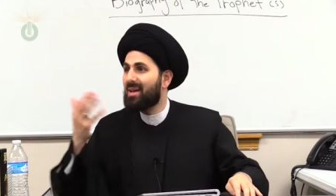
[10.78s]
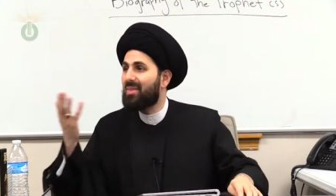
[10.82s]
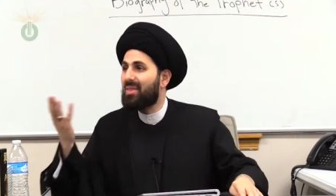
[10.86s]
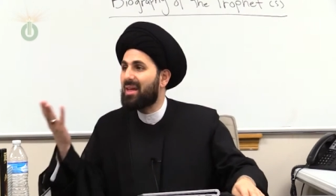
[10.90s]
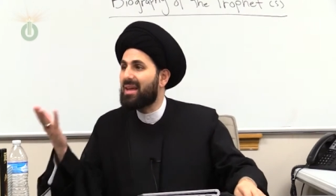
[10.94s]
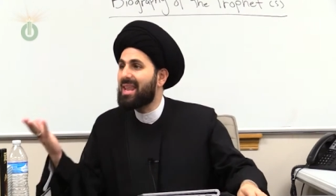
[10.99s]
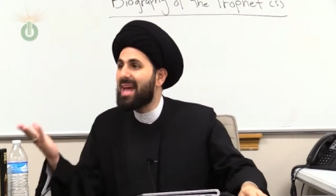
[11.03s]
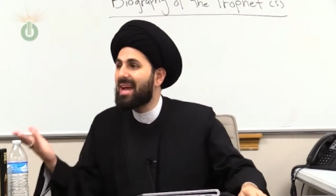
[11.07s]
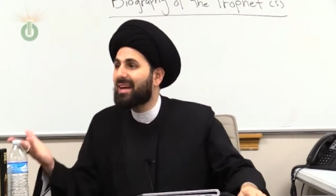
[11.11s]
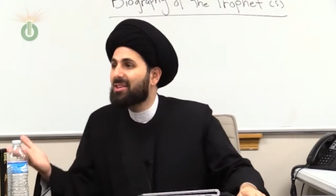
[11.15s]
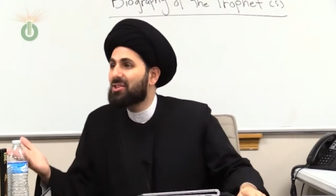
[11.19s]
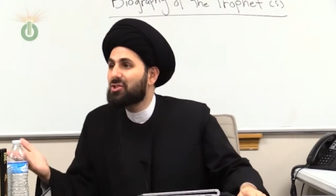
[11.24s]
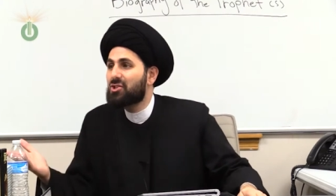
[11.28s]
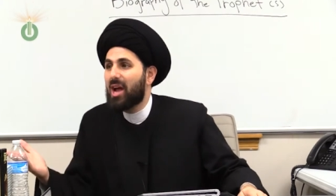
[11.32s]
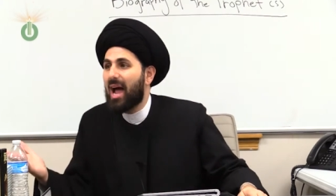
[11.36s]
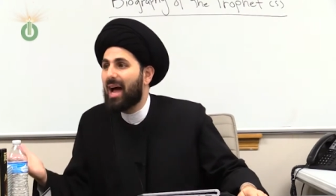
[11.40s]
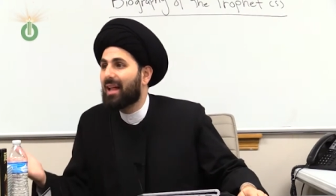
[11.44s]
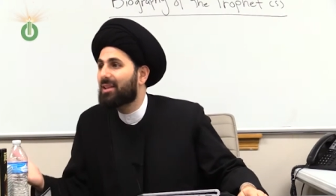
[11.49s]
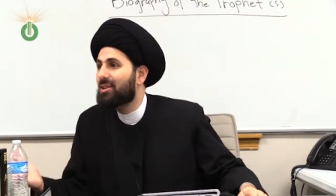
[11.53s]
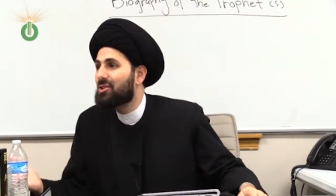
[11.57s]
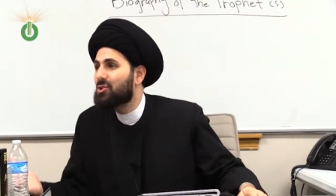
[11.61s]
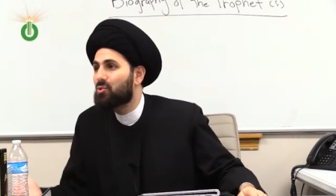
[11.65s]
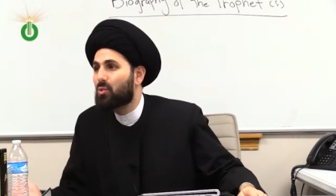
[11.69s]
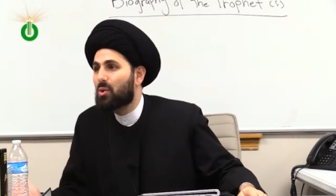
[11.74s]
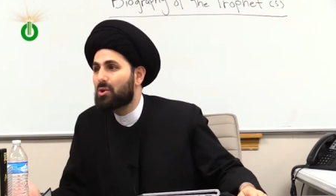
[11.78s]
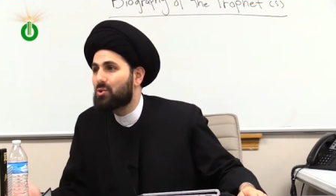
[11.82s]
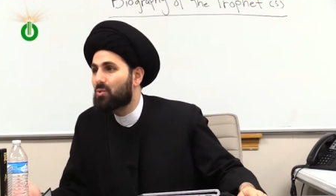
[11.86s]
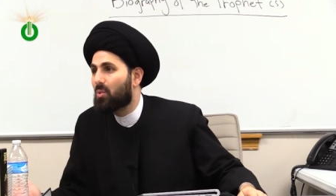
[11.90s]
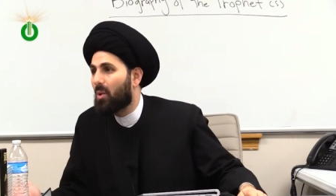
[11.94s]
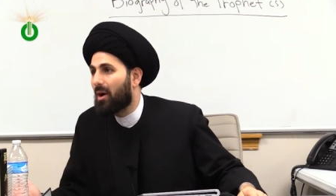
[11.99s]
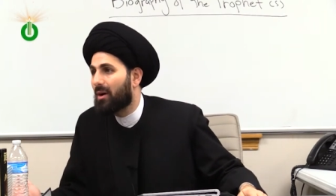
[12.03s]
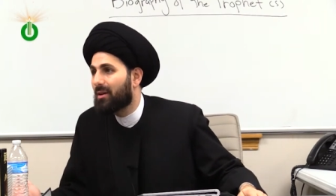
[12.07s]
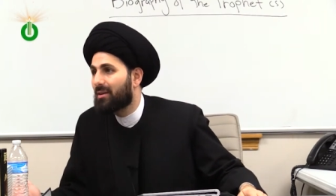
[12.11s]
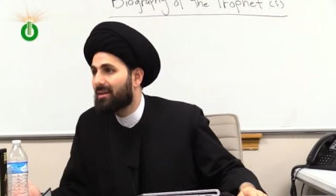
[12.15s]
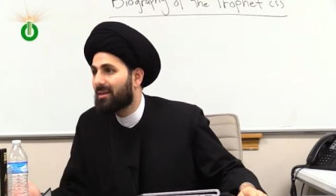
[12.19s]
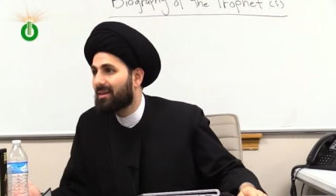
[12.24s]
The next challenge was
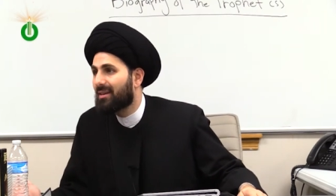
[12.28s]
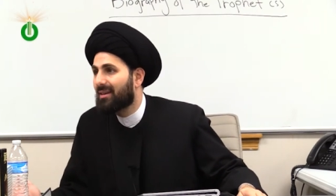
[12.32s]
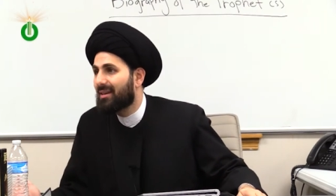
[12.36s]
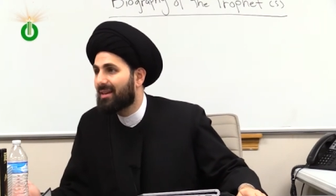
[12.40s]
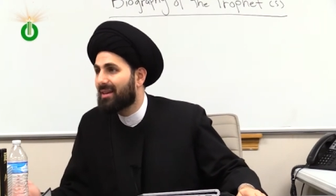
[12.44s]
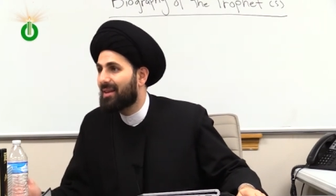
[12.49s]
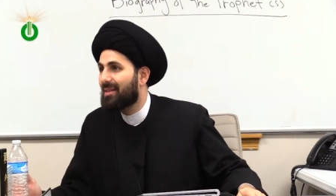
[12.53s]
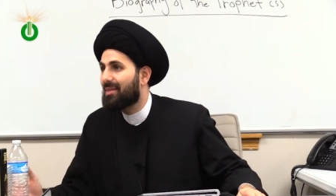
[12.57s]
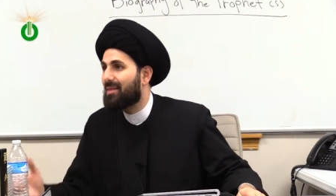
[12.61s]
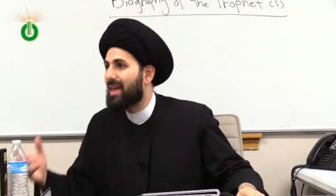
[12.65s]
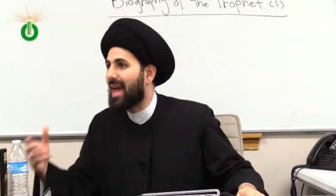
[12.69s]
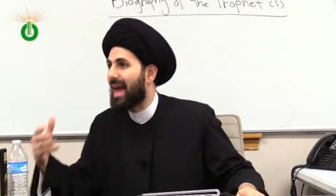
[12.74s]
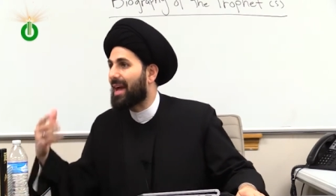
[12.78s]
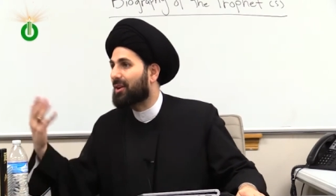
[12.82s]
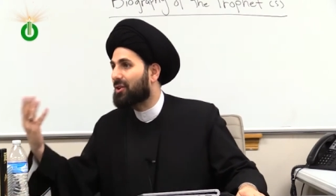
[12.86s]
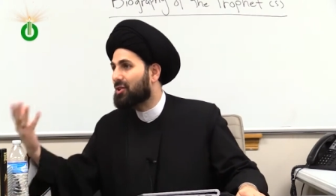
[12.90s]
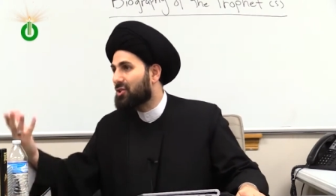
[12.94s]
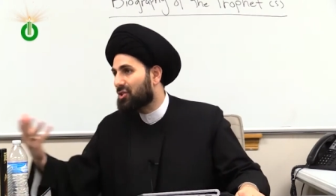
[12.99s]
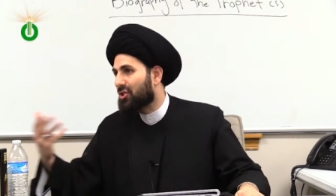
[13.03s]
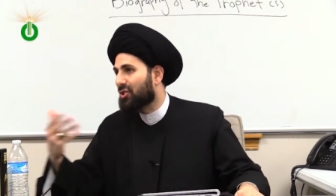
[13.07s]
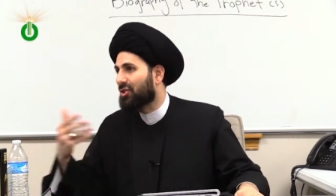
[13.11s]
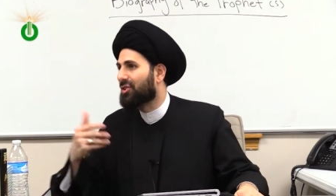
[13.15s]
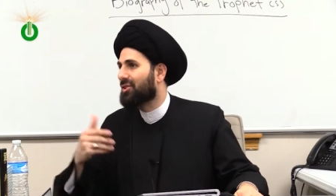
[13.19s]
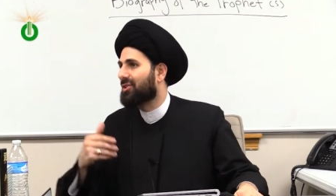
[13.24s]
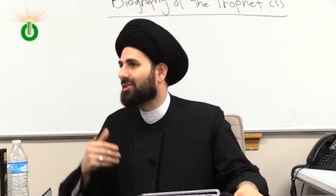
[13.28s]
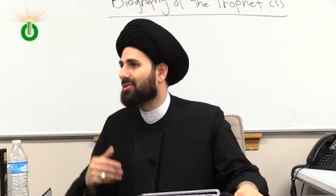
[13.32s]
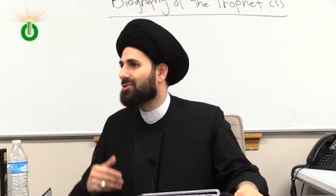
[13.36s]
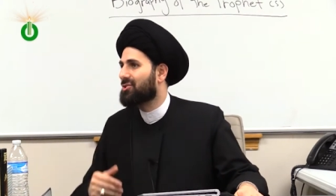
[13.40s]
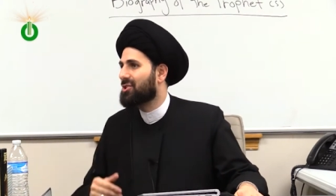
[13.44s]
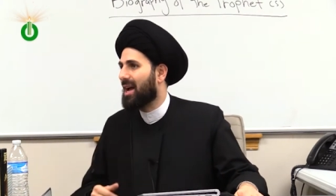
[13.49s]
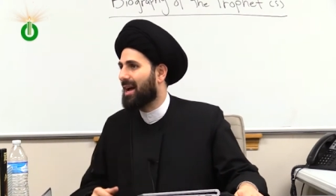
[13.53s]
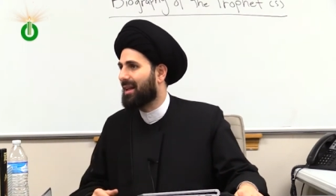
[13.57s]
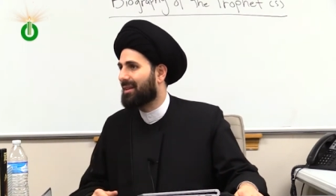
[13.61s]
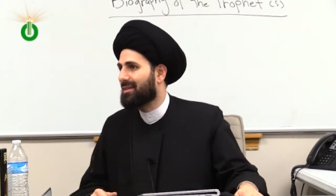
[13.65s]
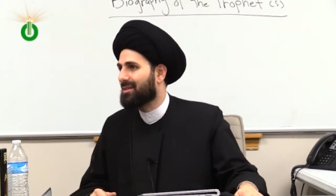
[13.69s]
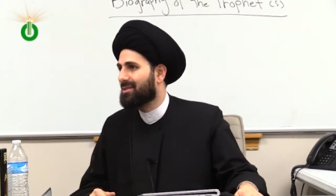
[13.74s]
what? The external
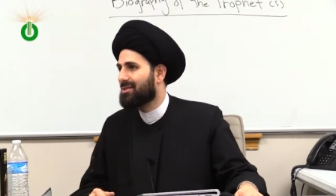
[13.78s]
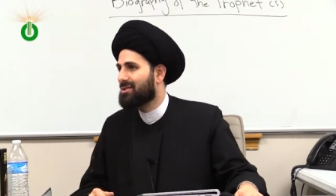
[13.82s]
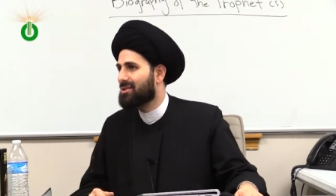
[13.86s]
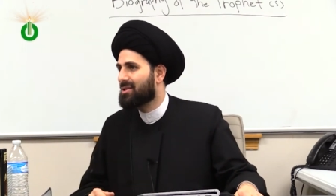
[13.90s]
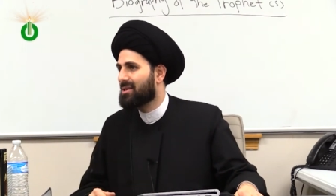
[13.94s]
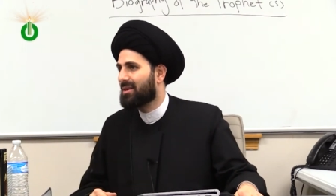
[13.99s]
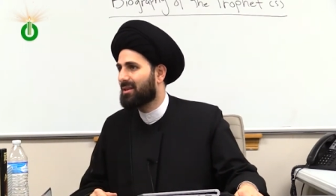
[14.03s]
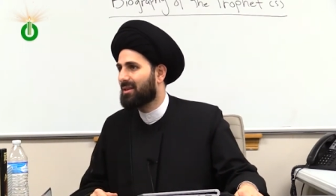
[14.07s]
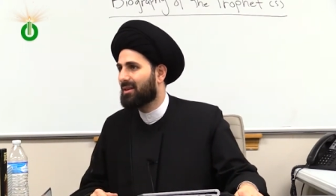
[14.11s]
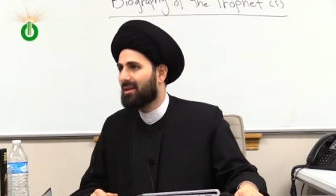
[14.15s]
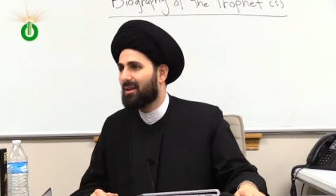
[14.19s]
challenge.